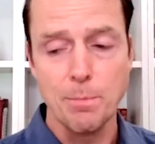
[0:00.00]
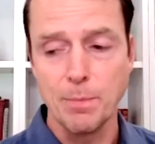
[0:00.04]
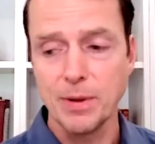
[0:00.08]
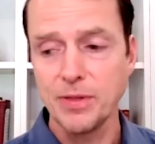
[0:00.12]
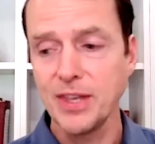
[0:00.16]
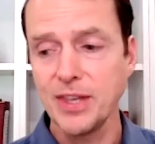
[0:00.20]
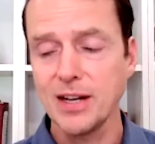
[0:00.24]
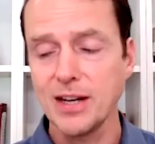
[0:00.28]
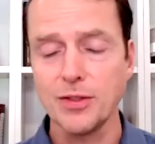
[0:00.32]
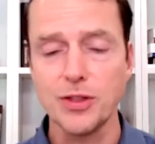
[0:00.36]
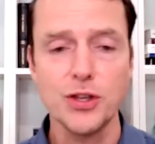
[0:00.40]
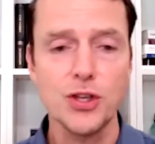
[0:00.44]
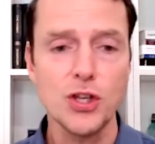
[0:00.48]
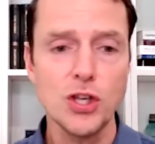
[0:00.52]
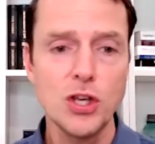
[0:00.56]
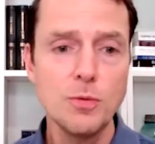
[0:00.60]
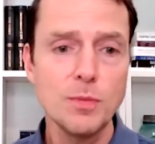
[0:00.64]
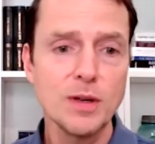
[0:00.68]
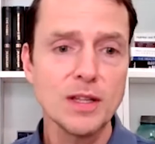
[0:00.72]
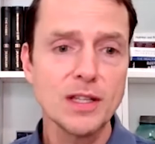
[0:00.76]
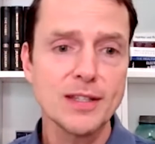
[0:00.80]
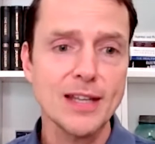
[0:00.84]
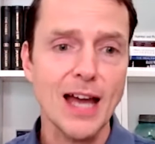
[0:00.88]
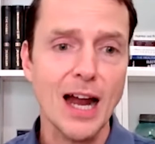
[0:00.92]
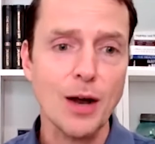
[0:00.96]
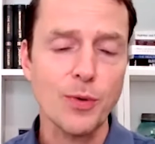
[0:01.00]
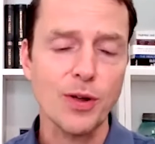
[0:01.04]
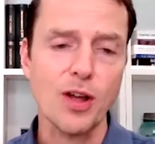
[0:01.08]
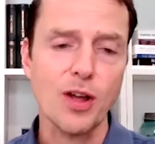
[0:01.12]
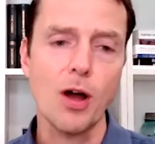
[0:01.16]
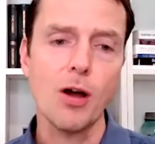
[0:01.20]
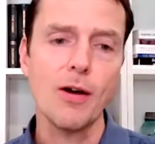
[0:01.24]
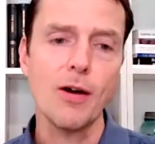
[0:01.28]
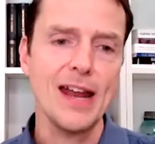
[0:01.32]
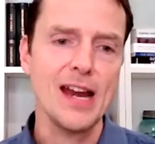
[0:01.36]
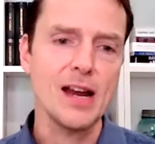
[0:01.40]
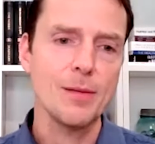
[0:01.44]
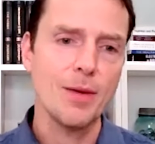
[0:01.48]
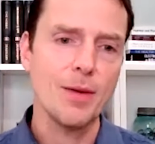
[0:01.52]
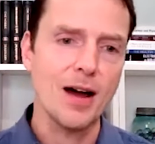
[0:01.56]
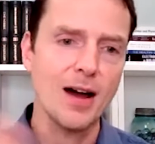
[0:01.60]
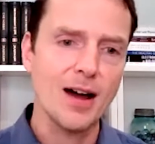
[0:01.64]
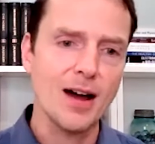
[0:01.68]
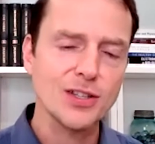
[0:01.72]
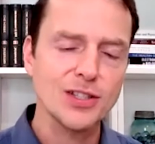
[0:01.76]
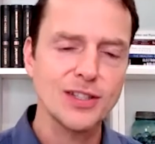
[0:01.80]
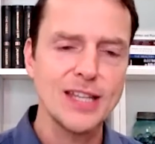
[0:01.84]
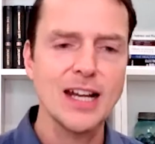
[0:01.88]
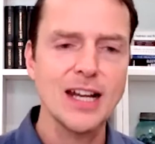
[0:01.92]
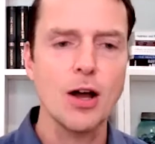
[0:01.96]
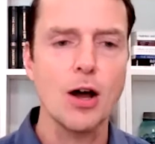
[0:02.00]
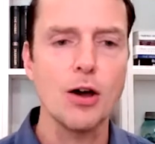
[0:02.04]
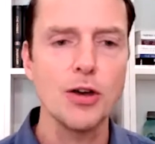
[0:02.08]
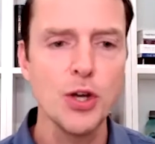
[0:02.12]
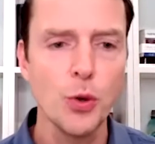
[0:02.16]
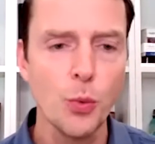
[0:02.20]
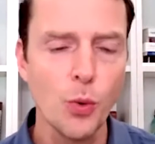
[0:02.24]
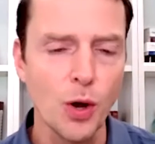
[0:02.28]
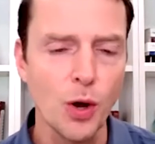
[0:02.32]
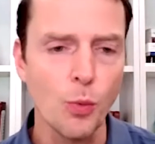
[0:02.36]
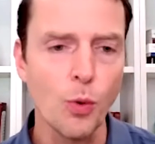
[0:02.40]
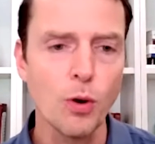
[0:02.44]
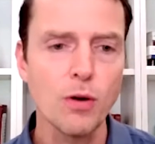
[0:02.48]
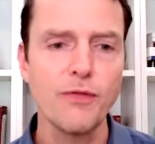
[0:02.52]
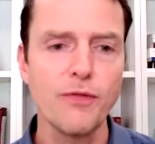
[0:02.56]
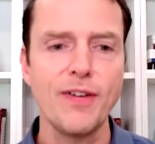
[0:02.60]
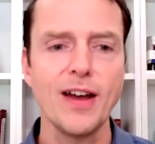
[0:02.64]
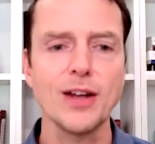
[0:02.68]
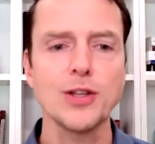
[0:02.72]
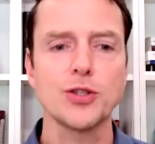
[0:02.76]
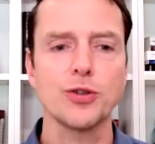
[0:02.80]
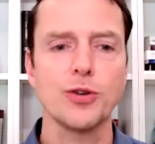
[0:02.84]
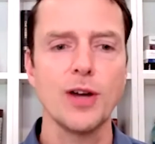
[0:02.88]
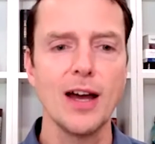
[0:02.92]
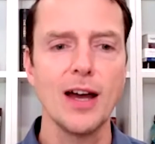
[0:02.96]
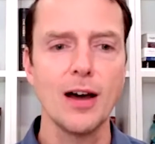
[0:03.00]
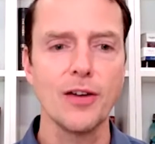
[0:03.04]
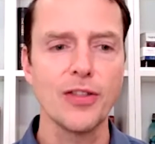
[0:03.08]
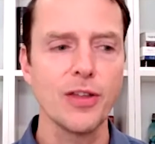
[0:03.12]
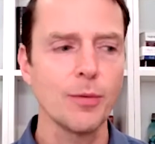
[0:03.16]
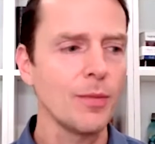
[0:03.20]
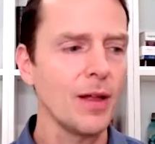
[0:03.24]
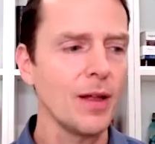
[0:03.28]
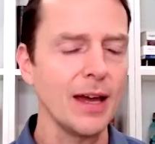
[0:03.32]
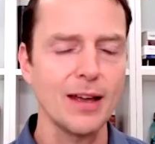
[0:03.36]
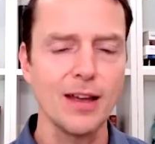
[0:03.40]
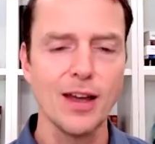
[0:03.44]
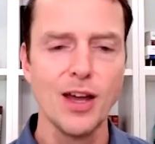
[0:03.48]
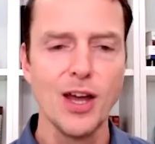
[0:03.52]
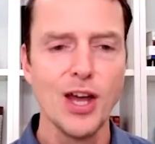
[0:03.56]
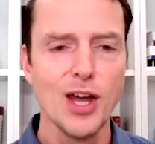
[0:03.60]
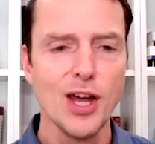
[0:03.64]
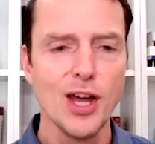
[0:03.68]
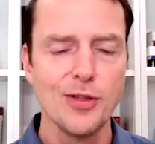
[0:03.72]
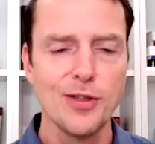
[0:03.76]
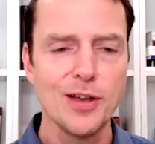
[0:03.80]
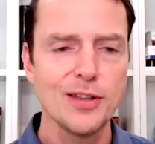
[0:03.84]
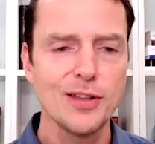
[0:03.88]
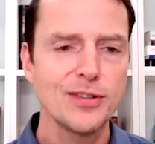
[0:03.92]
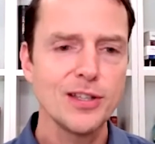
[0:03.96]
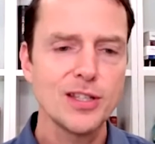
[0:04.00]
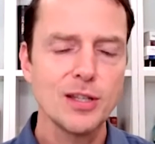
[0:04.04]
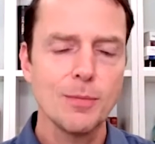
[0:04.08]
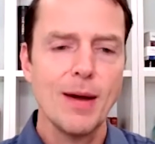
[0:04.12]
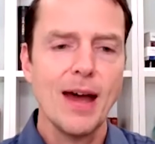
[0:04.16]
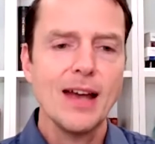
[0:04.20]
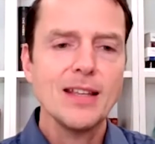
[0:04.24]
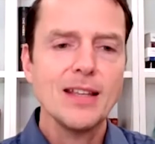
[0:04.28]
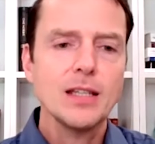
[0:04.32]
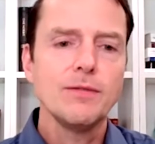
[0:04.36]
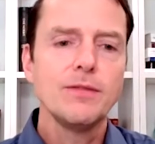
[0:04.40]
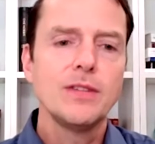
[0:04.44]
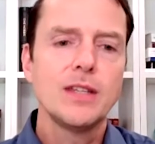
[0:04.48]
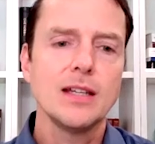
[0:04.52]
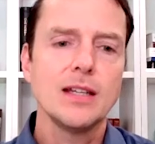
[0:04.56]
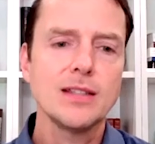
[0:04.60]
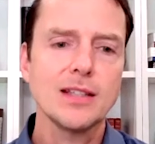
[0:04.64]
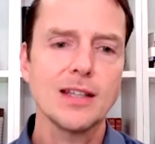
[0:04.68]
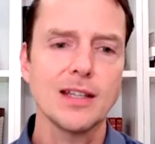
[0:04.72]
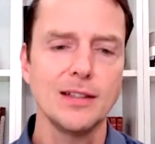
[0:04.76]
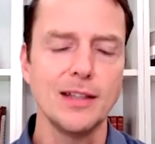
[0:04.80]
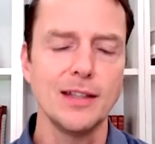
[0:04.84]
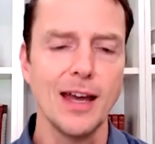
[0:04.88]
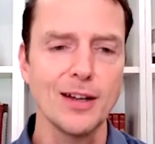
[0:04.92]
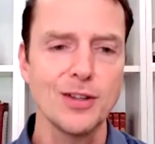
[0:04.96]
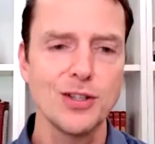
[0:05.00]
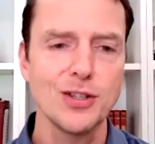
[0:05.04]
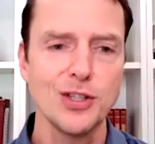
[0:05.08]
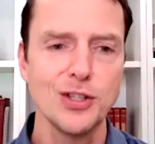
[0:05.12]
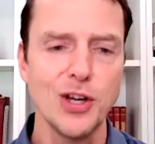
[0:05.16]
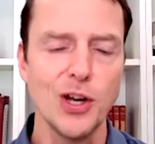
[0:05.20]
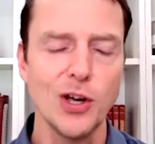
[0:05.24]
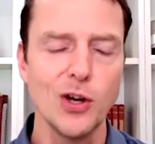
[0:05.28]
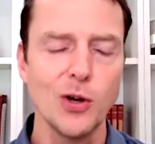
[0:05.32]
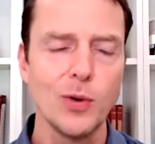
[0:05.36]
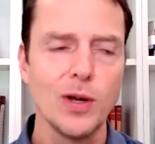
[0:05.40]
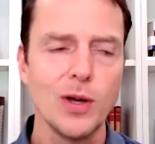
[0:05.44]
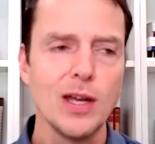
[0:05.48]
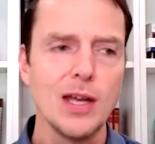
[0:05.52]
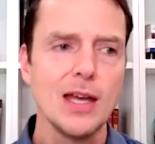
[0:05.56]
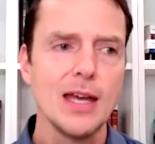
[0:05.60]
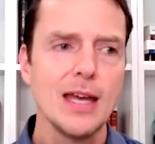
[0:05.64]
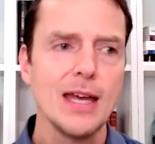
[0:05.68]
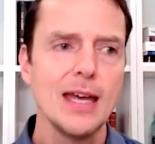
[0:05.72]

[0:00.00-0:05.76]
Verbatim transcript: but then on the human side, we're like, oh, box, take all you want, won't affect your health. I'm like, there's a massive disconnect, you know?